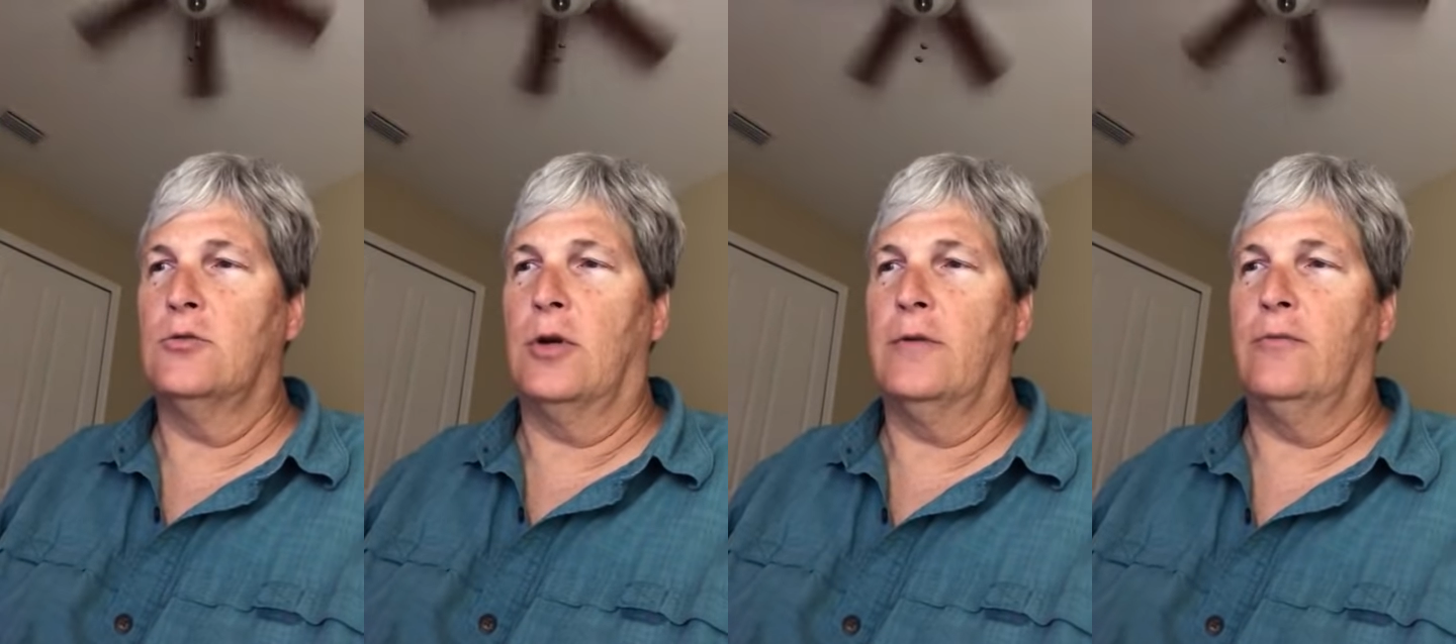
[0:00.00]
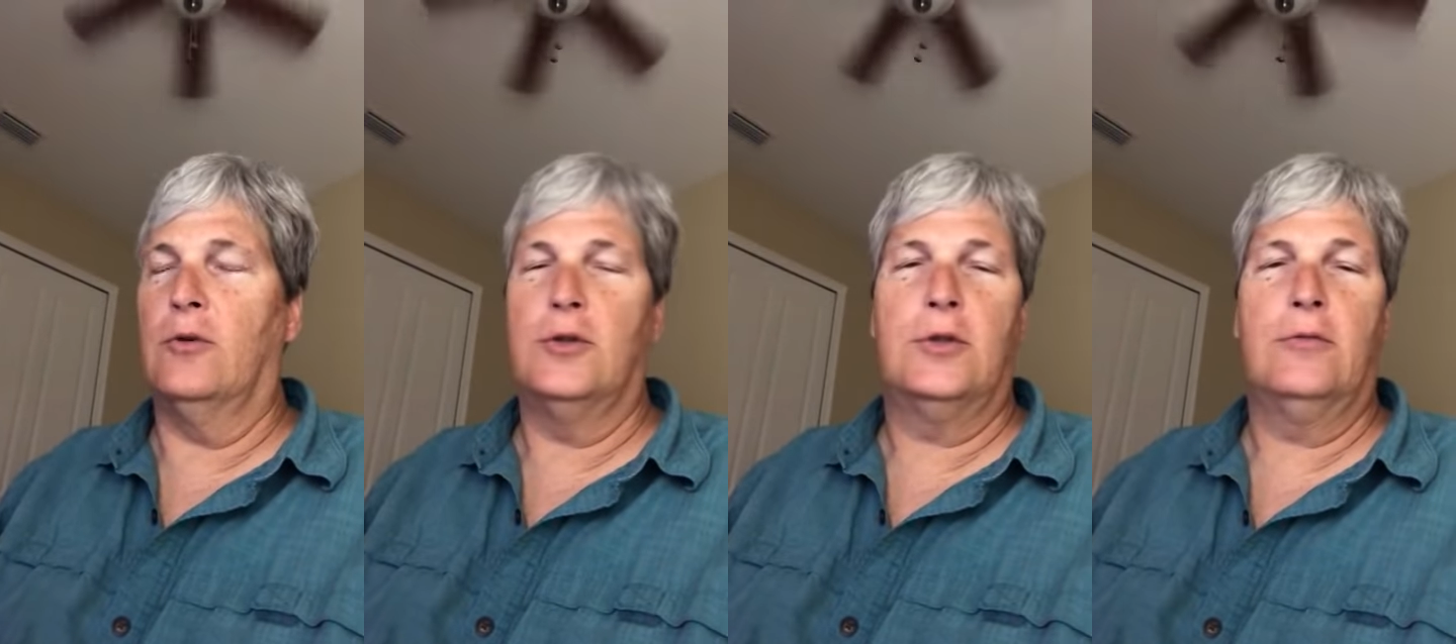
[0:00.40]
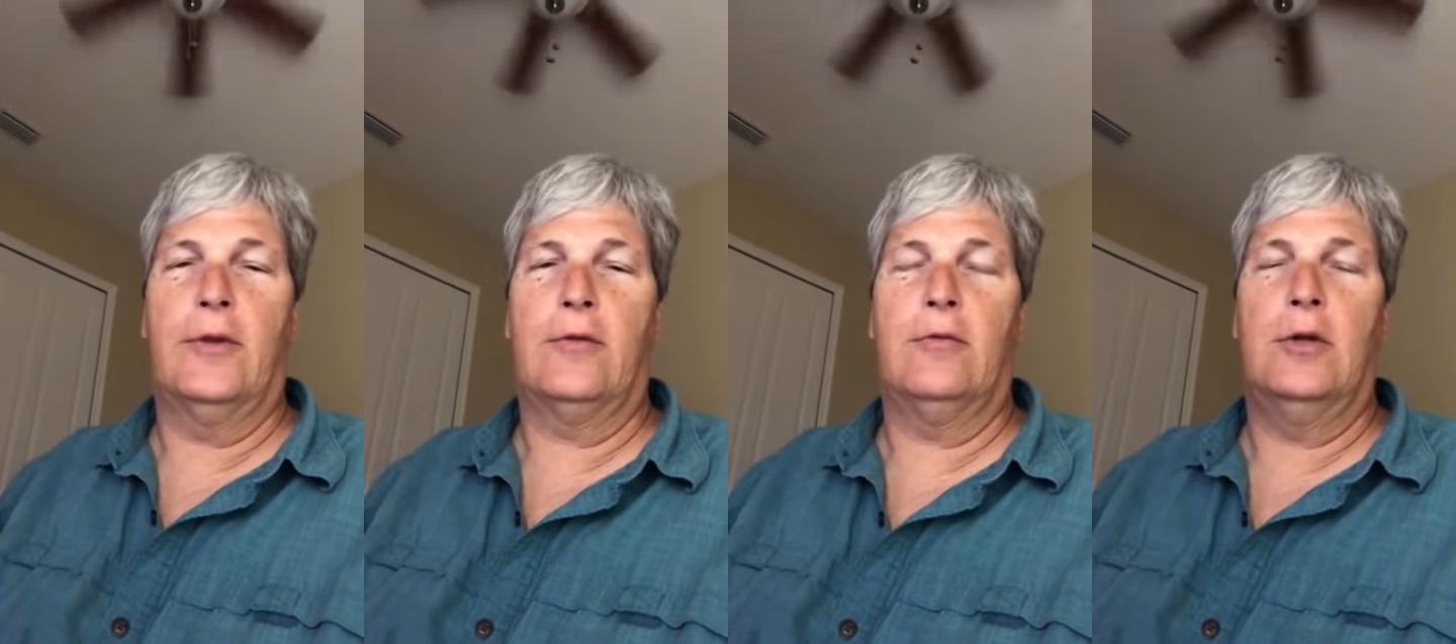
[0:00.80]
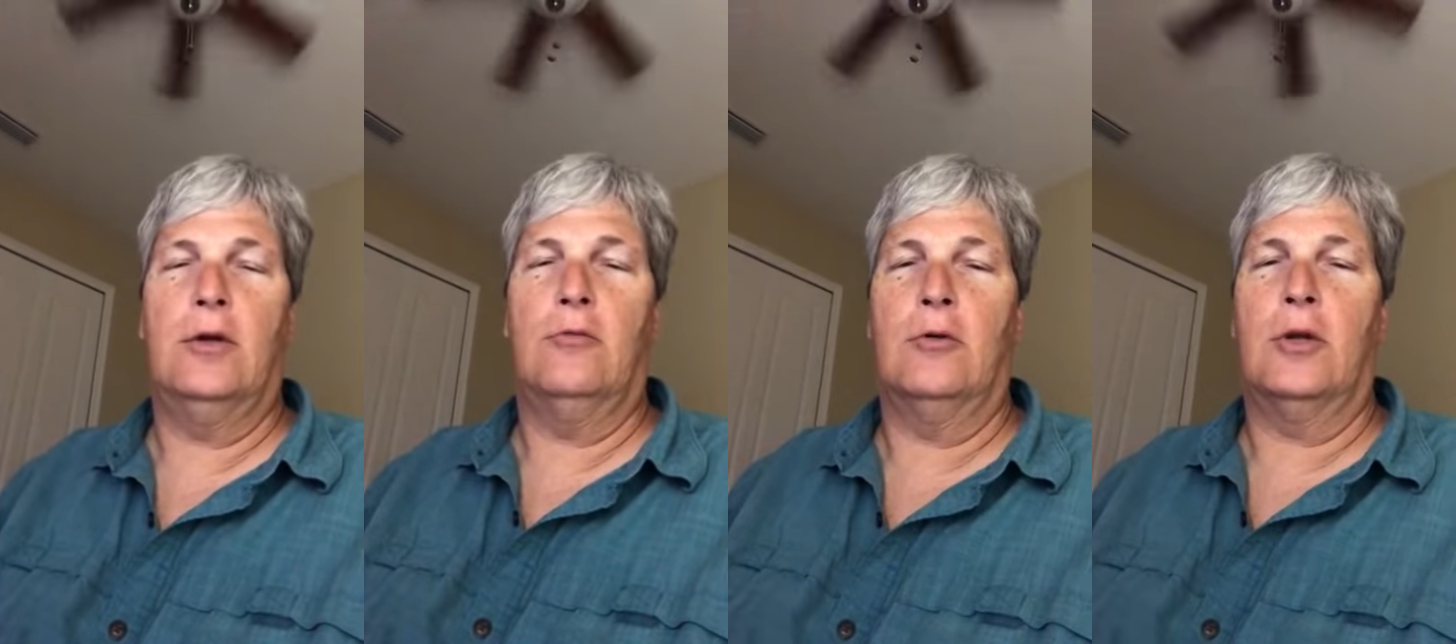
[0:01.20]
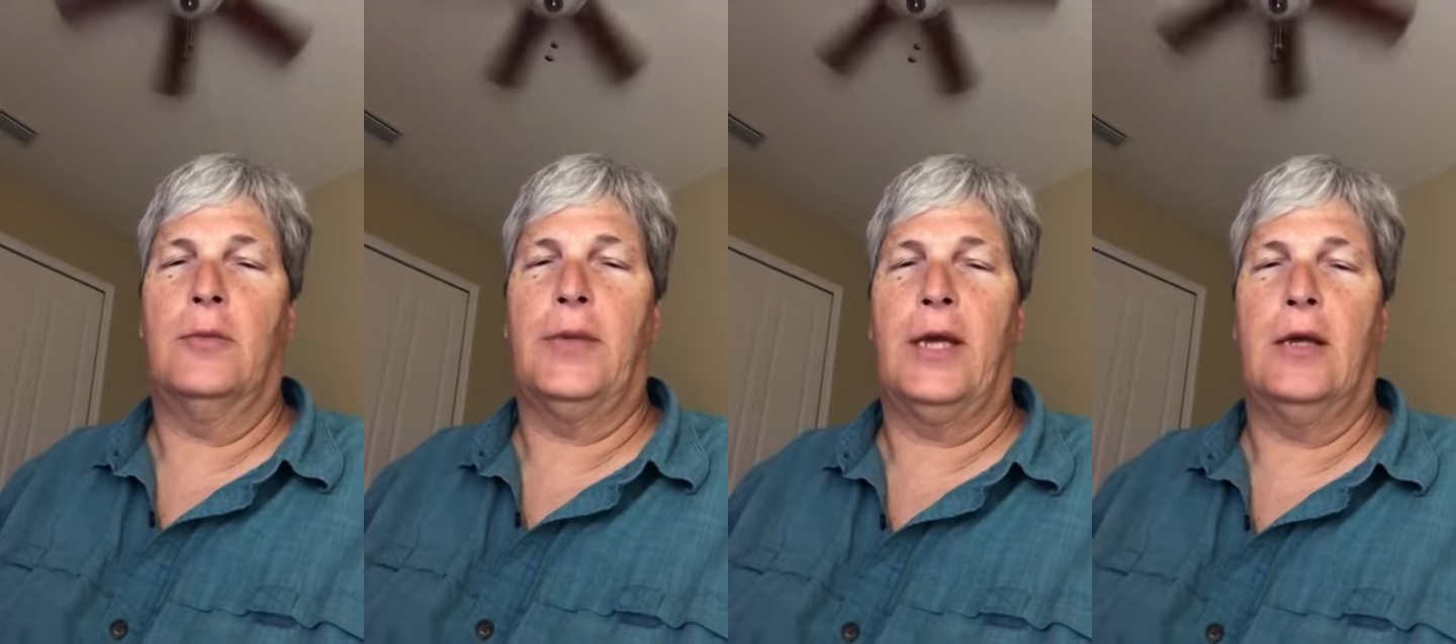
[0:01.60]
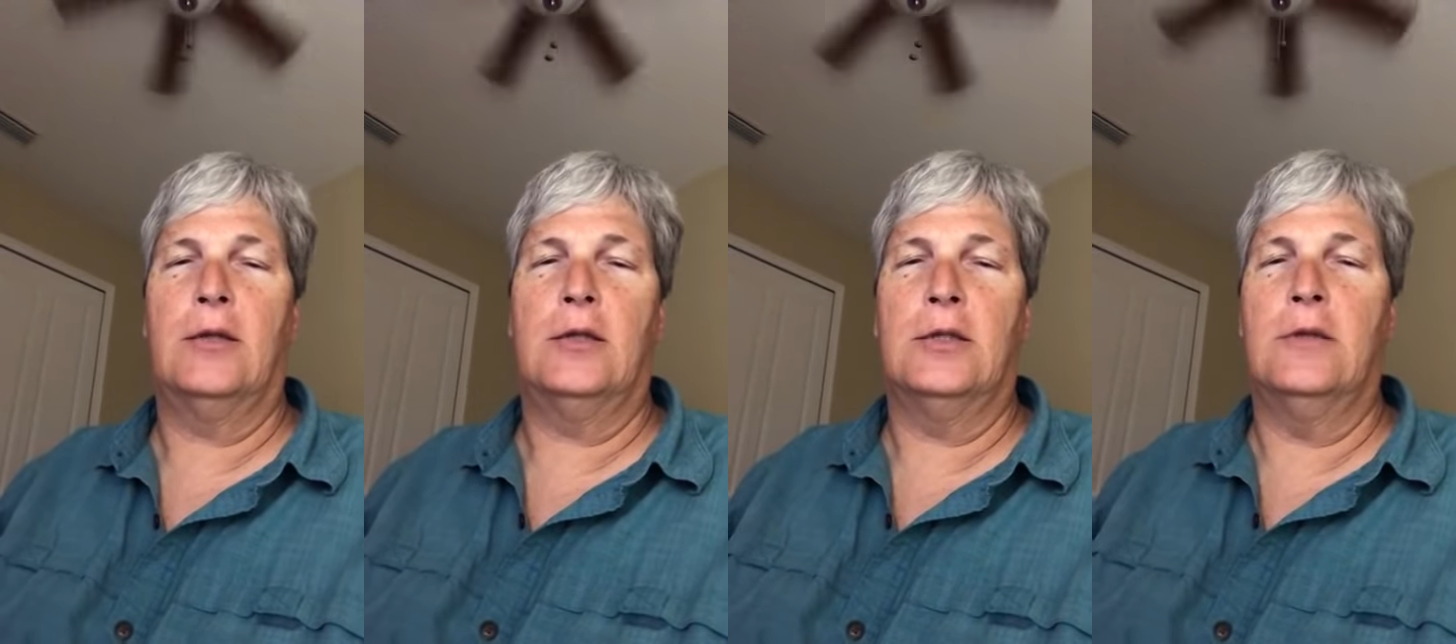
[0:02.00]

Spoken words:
Drive 1, 2, and 3 were on the pad.